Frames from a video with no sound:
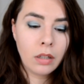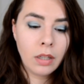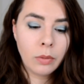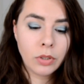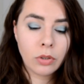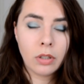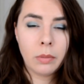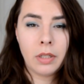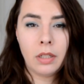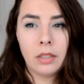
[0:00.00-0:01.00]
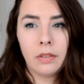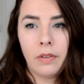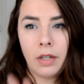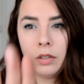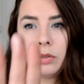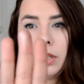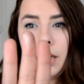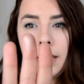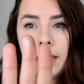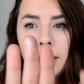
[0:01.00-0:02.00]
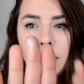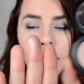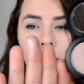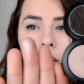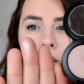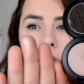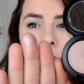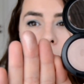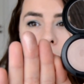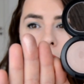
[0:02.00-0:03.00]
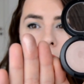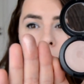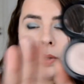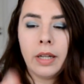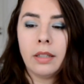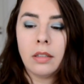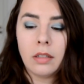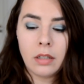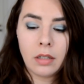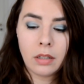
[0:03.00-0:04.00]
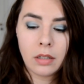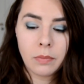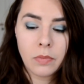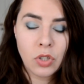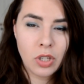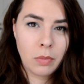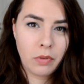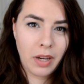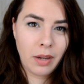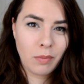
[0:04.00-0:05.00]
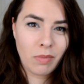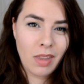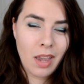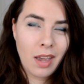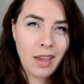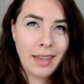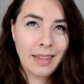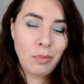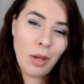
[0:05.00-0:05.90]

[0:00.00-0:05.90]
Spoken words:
They were talking about it as a very good highlighter, which is quite shimmering. And